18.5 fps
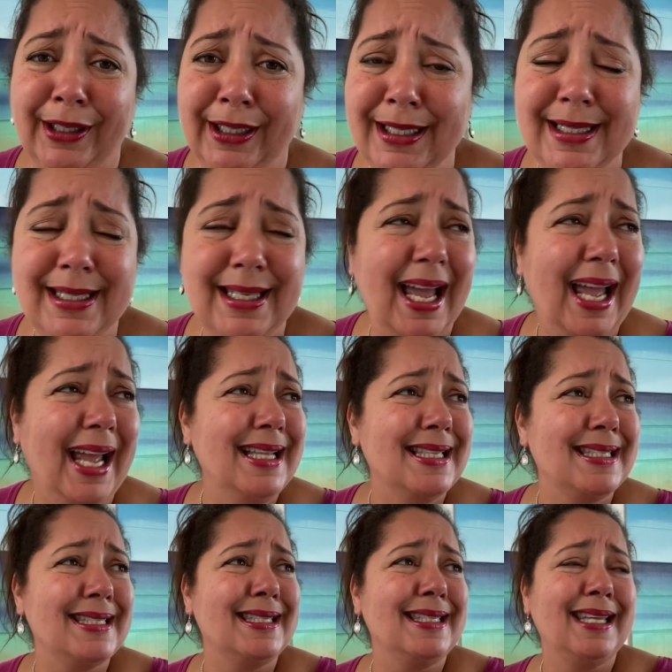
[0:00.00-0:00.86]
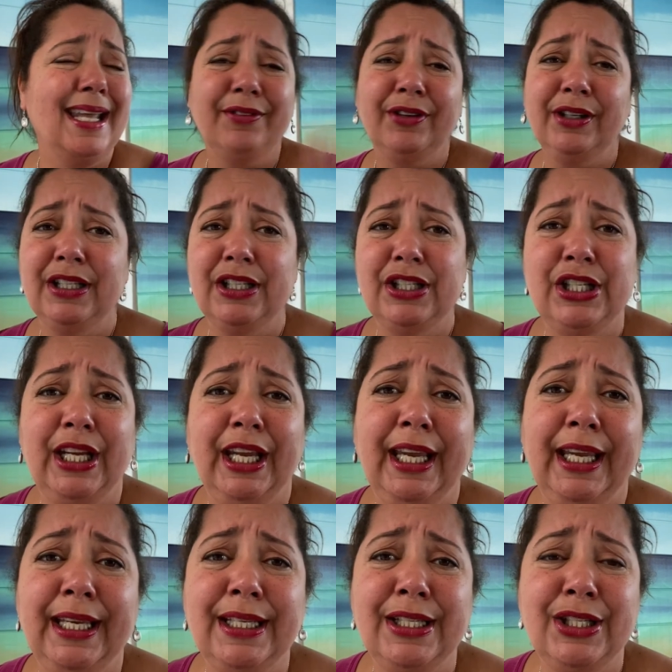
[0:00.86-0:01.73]
because it's never going to
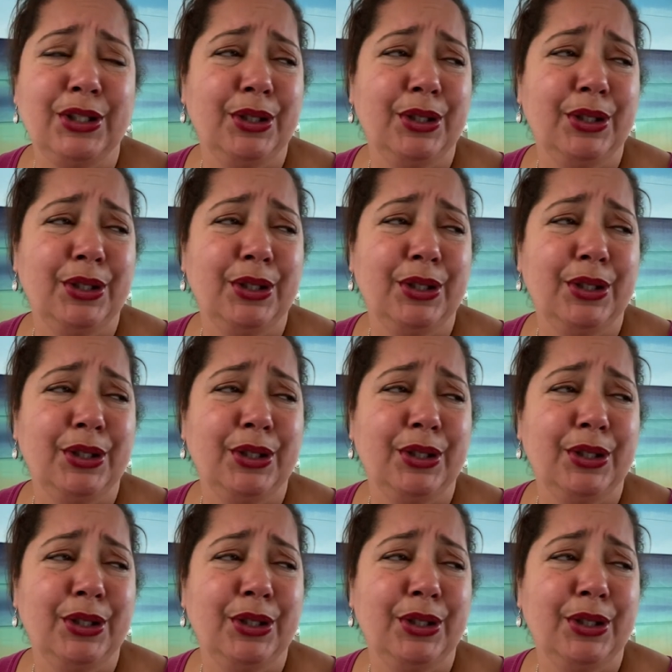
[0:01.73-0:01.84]
change.